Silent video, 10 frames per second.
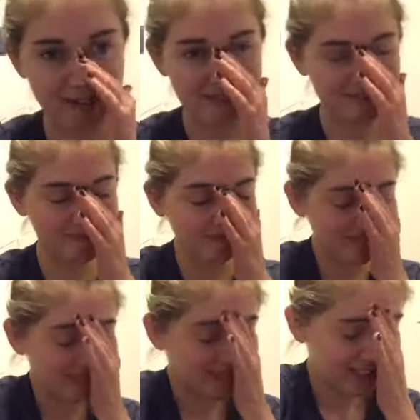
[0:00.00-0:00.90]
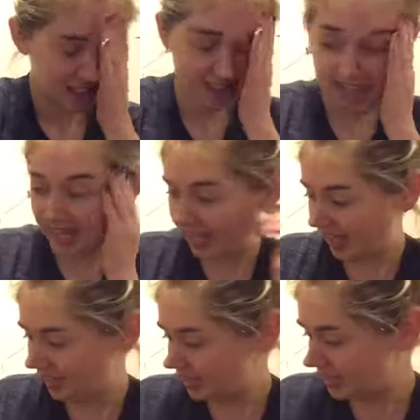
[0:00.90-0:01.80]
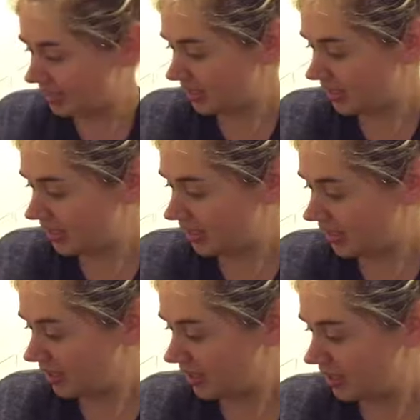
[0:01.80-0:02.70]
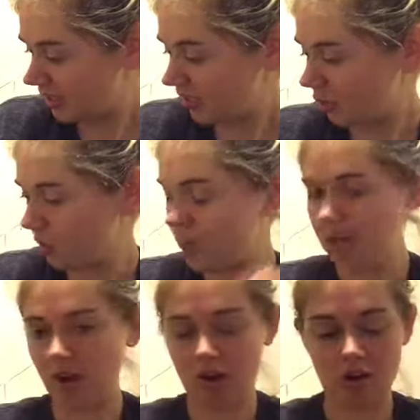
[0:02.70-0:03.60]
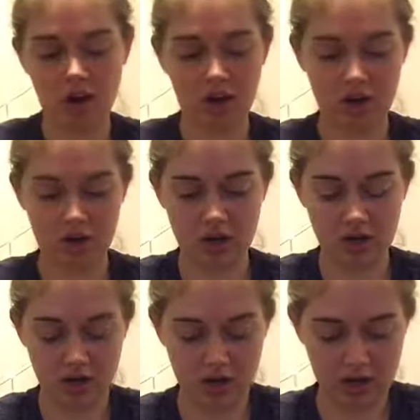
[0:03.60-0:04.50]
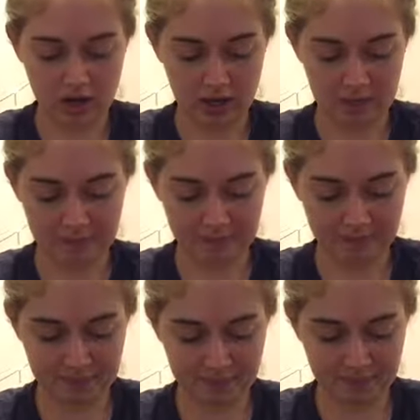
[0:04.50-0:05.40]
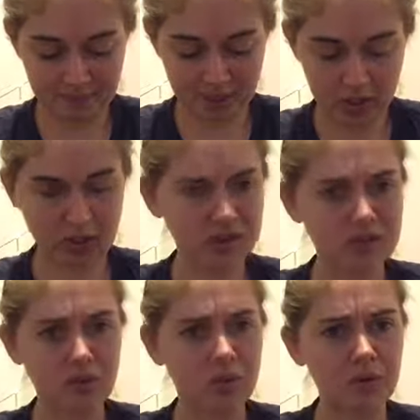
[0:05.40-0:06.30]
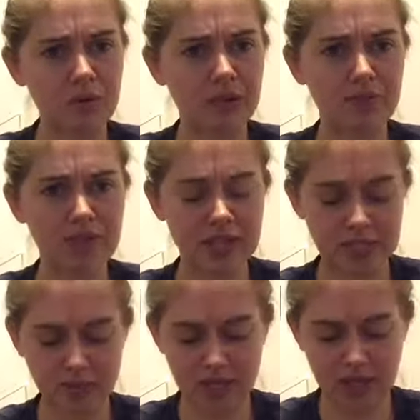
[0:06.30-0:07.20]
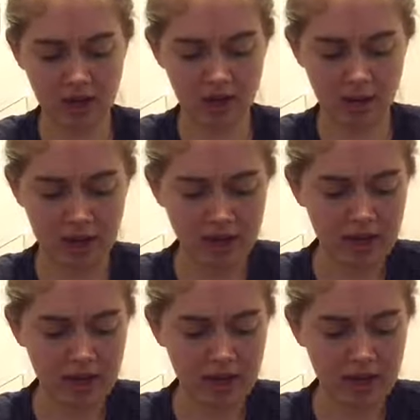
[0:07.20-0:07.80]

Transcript: um, and we are um, just going through a lot of different things right now.